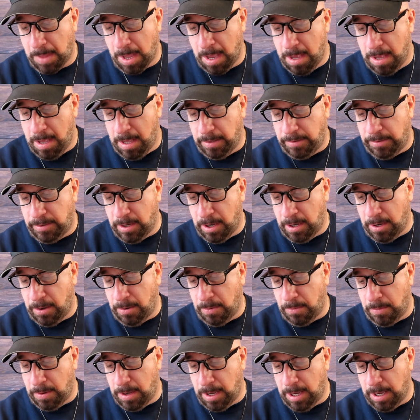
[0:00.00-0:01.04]

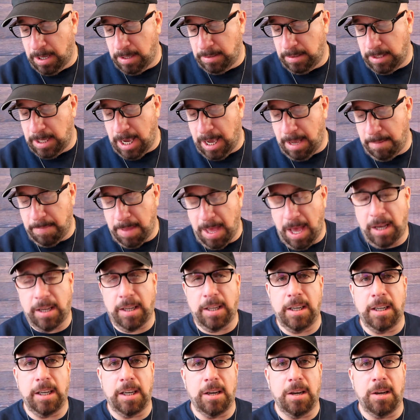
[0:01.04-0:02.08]
So, yeah, I'm not
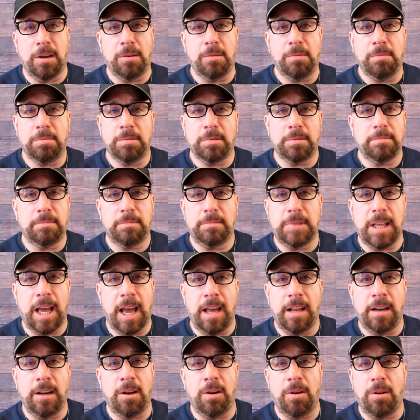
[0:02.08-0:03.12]
going to go
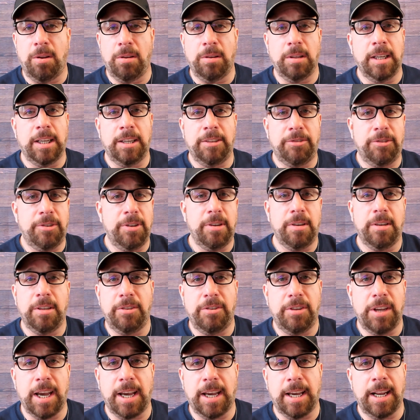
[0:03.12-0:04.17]
down the whole list. You can
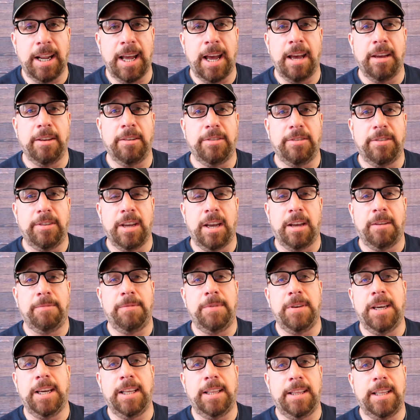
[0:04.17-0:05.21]
check it out yourself.
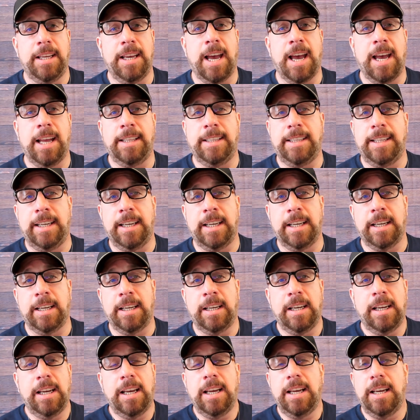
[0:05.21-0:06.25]
You get the idea.
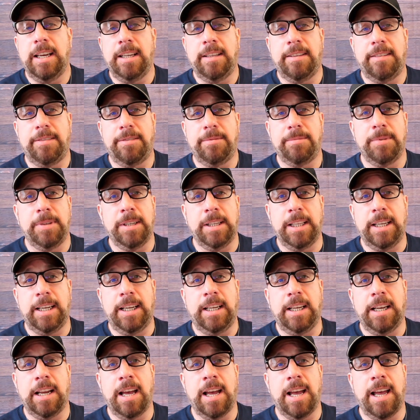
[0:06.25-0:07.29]
It's really
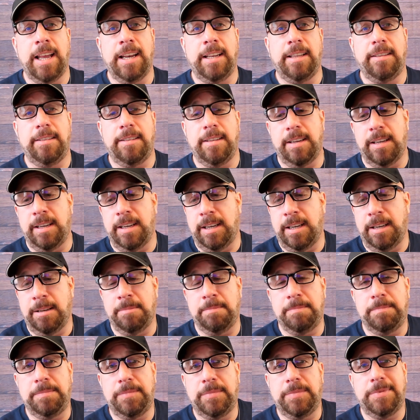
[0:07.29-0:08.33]
not,
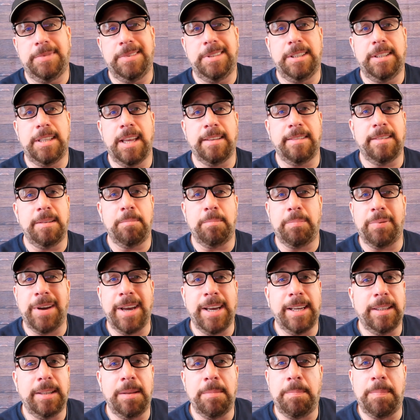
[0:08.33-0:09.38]
doesn't
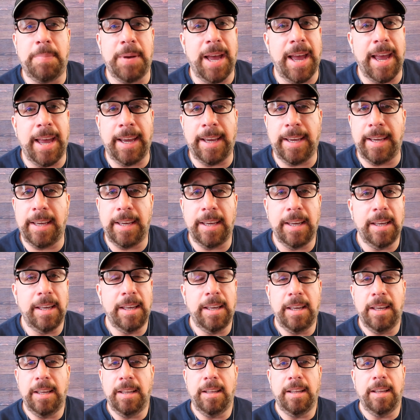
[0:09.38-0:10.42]
break the bank
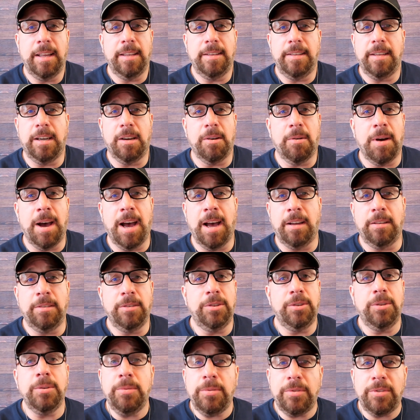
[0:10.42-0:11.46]
to go out
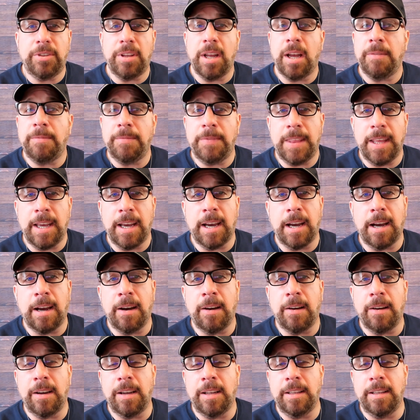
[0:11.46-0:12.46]
and do stuff there.